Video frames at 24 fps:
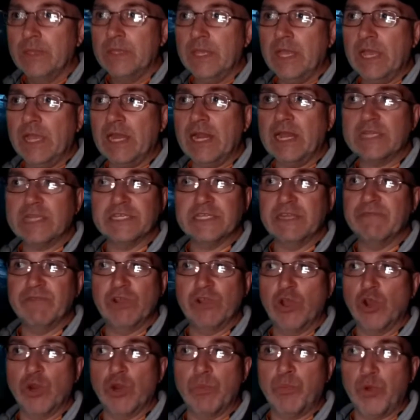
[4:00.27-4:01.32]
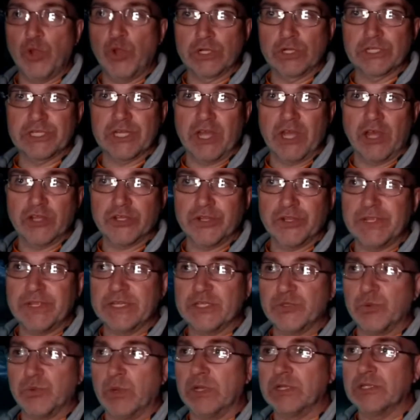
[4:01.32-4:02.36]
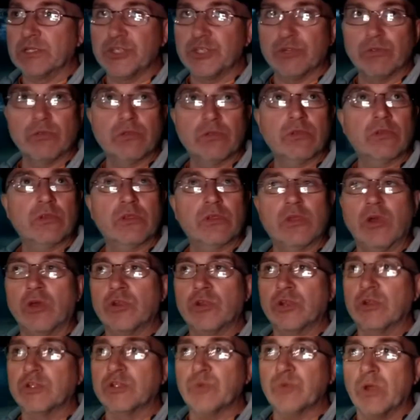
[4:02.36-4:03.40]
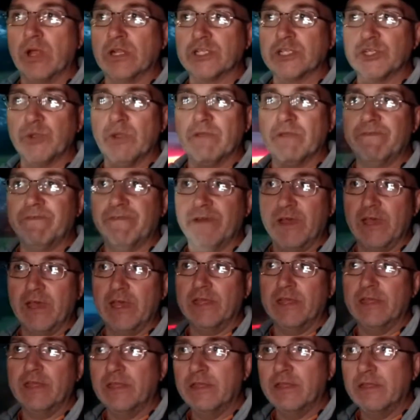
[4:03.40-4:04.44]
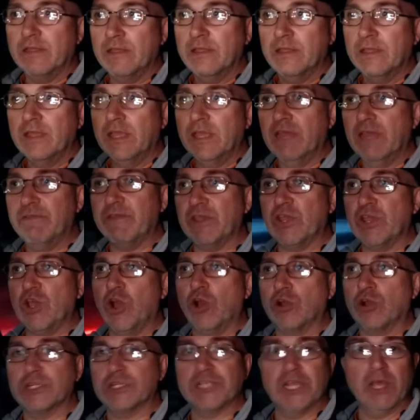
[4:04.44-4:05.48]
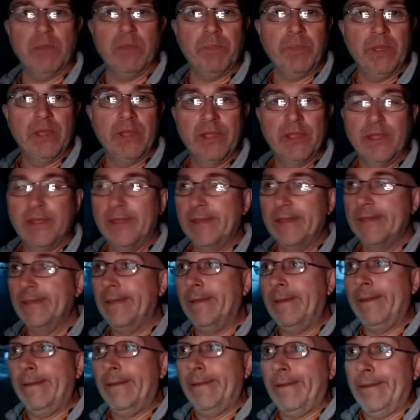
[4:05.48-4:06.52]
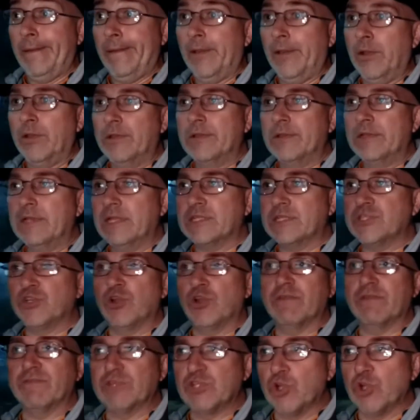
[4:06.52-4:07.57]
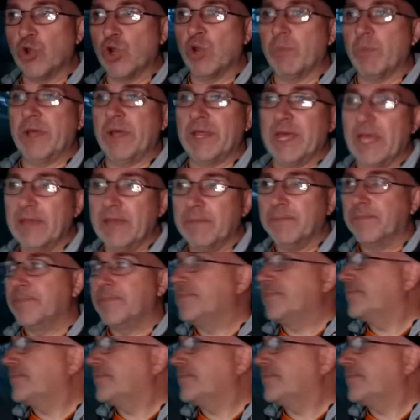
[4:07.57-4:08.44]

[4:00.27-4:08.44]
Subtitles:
yeah, it hasn't even got a full start on this one, so God knows what I'll do if it cocks up. Let's not even talk about that.